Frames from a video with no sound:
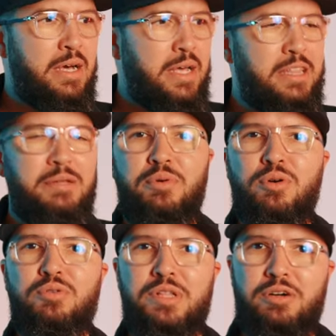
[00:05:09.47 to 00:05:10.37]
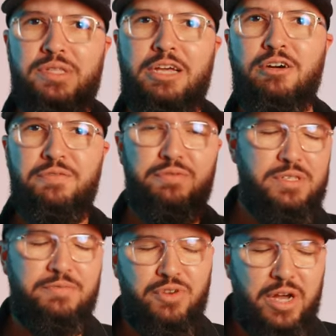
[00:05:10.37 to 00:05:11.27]
uh, at the mall on our day off.
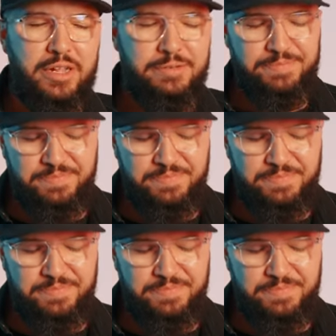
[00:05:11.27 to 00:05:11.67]
It's a Friday.